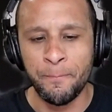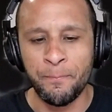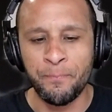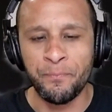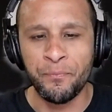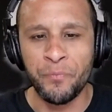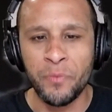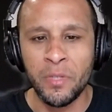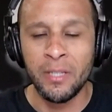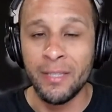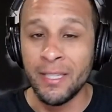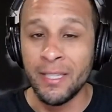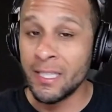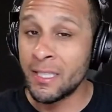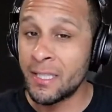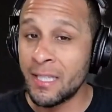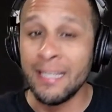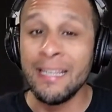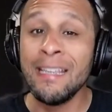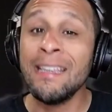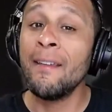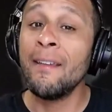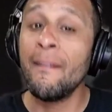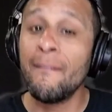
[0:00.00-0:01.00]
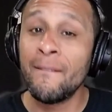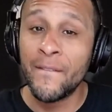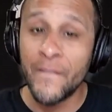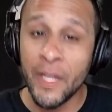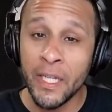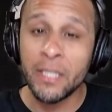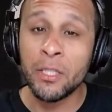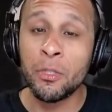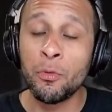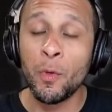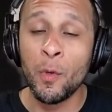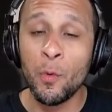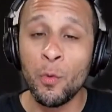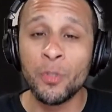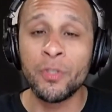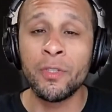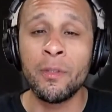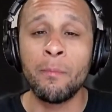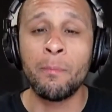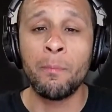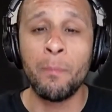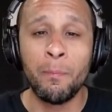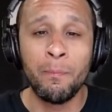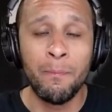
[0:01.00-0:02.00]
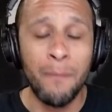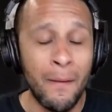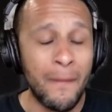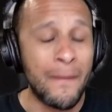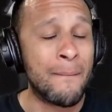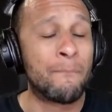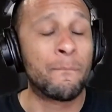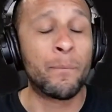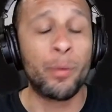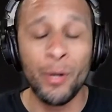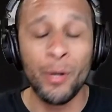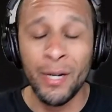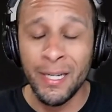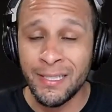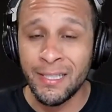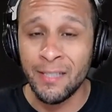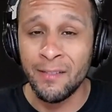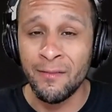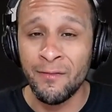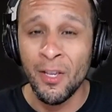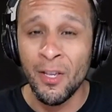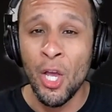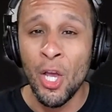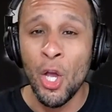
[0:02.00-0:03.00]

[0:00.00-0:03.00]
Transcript: This Heat victory was impressive.